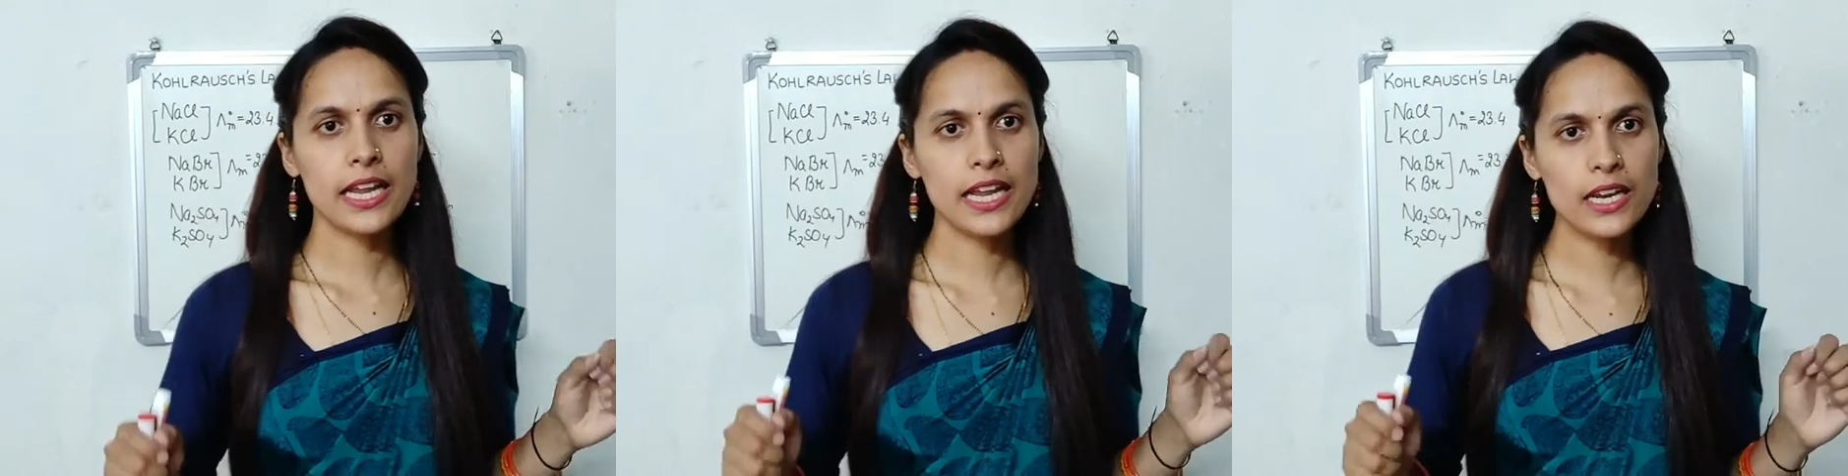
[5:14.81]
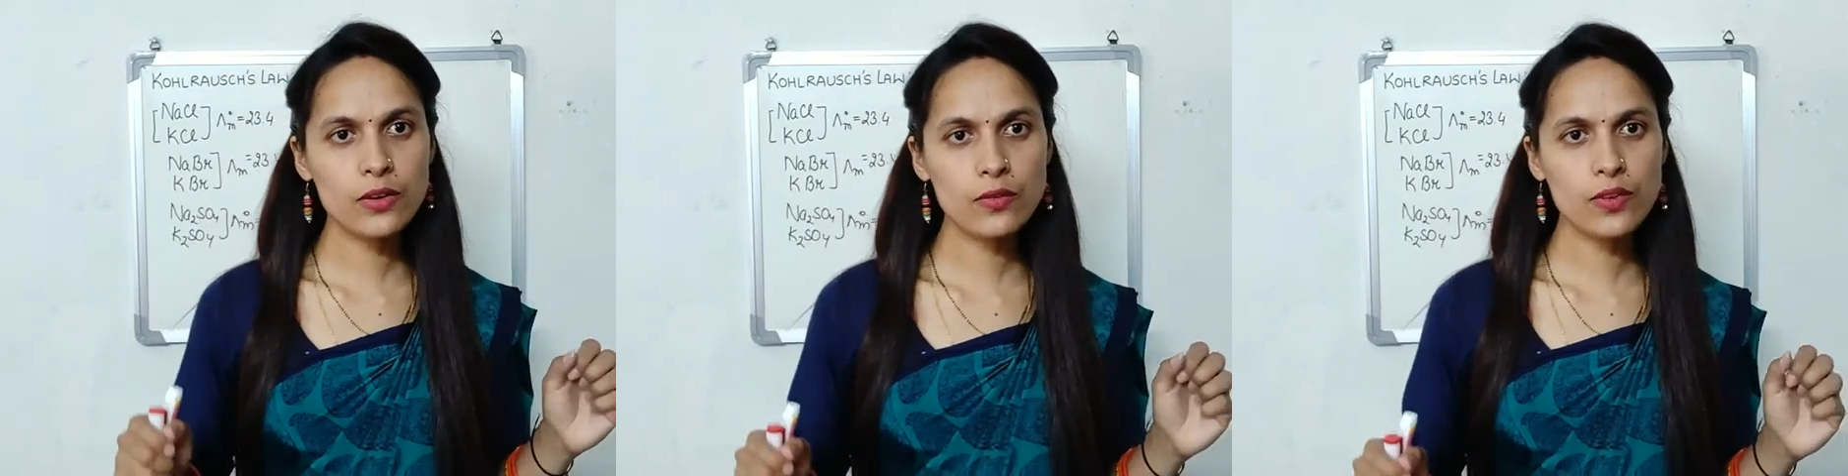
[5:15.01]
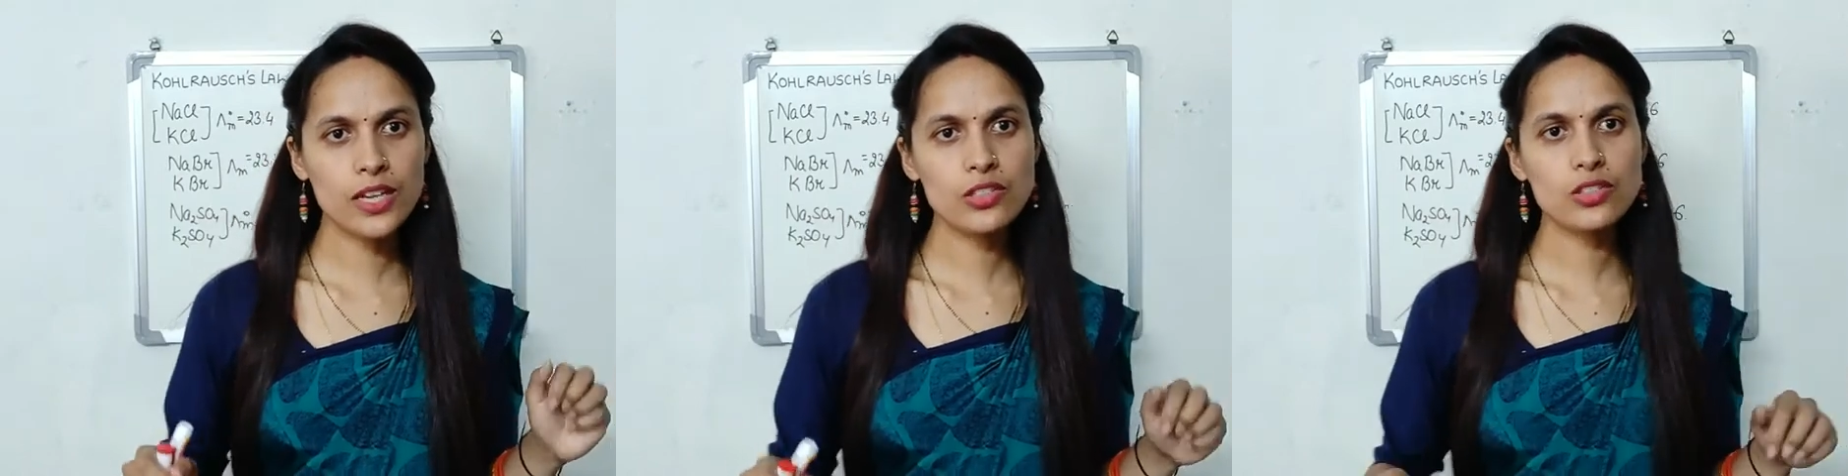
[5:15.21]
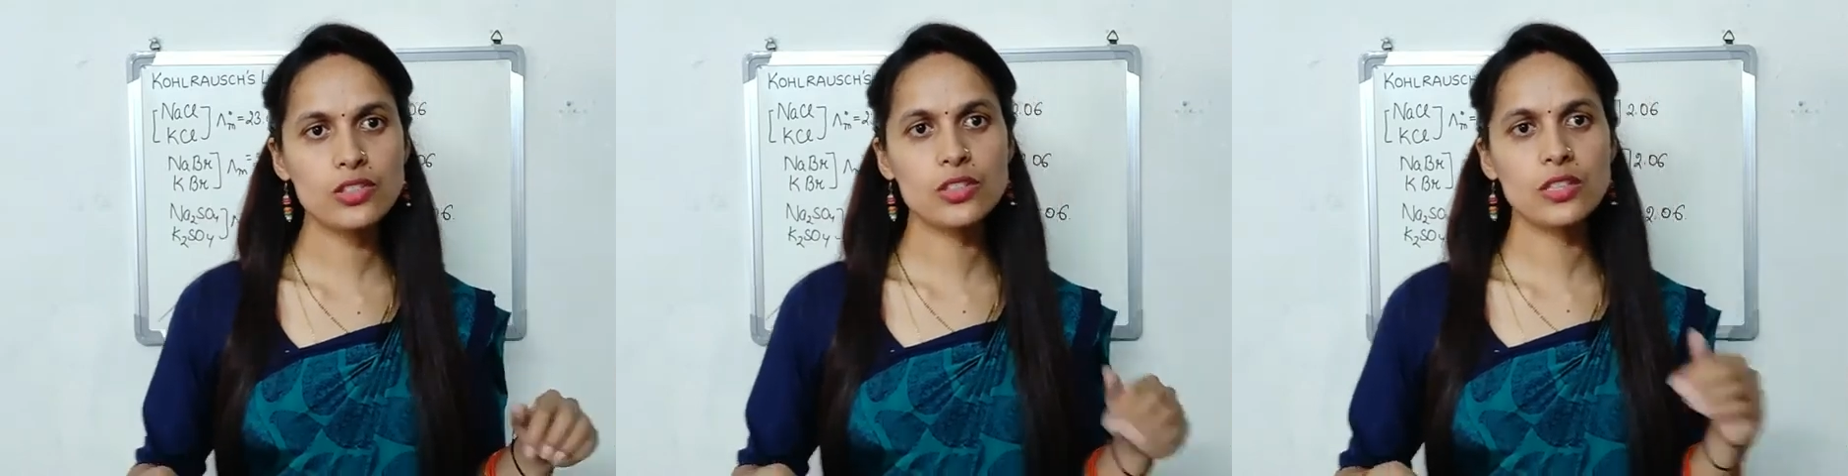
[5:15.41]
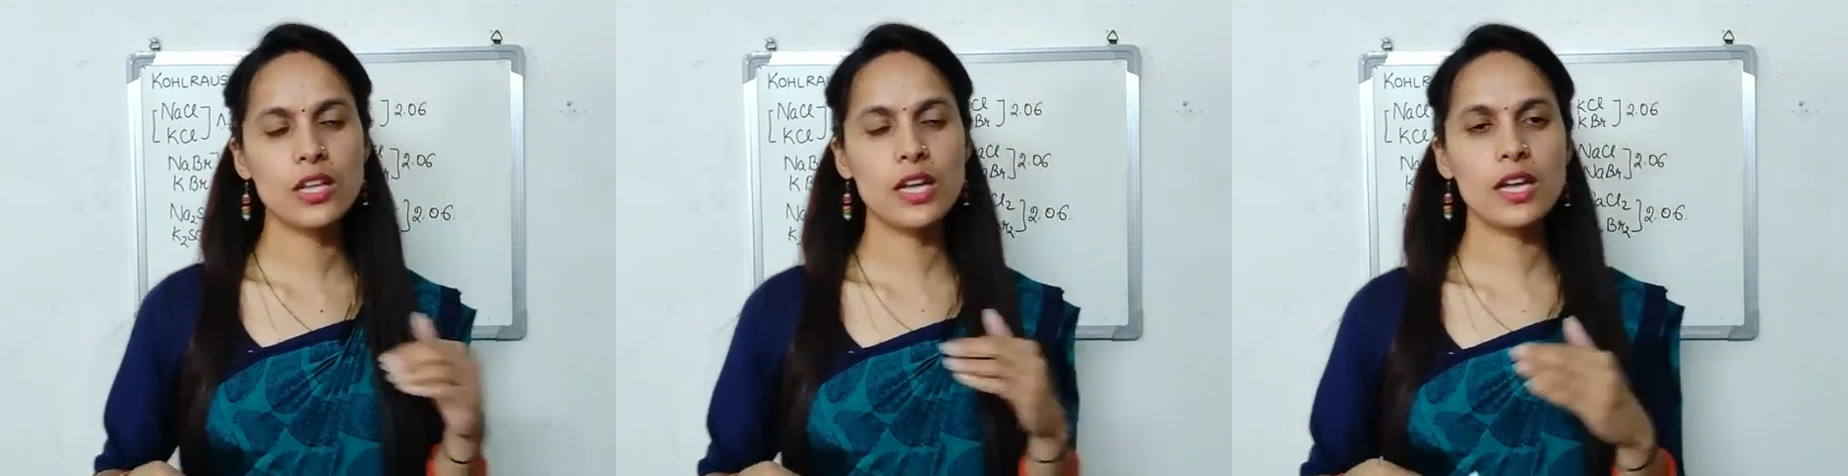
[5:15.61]
in
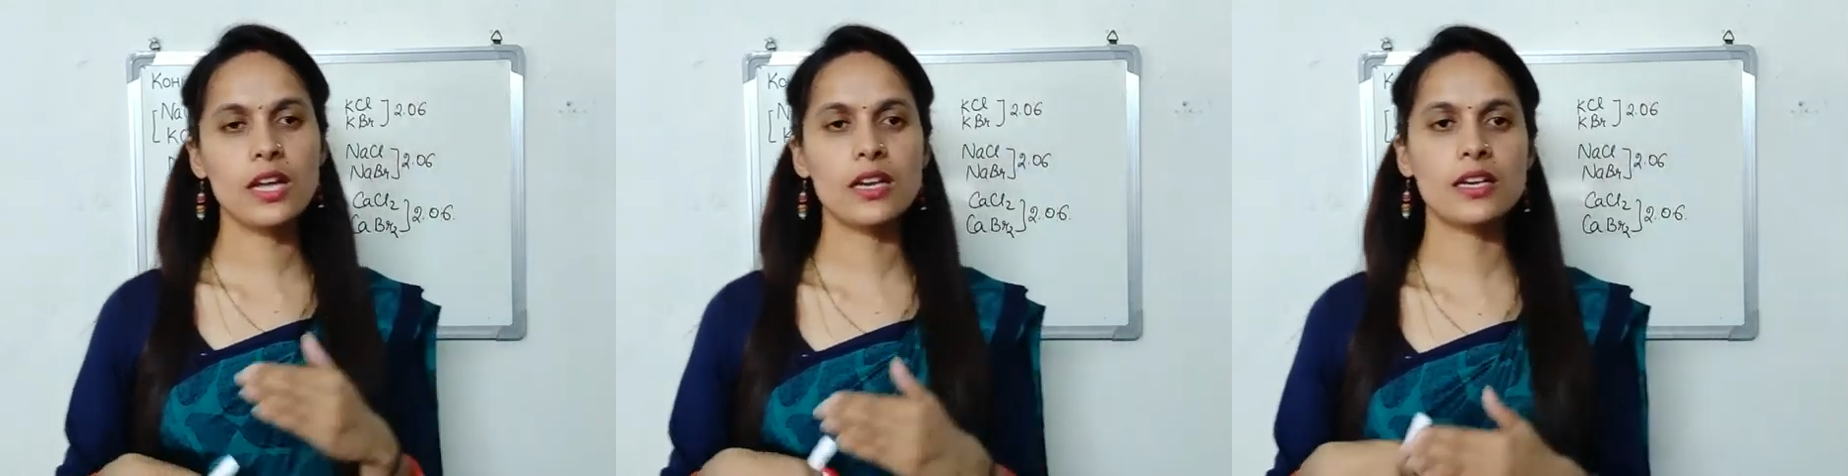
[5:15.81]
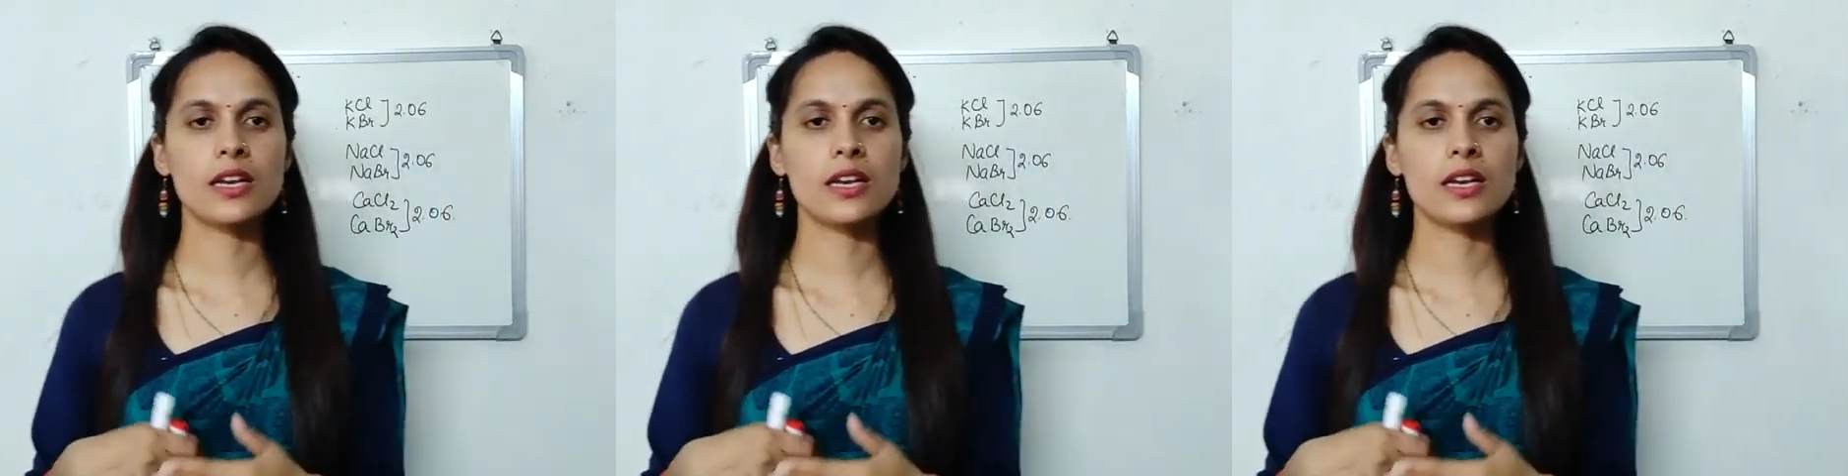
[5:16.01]
which the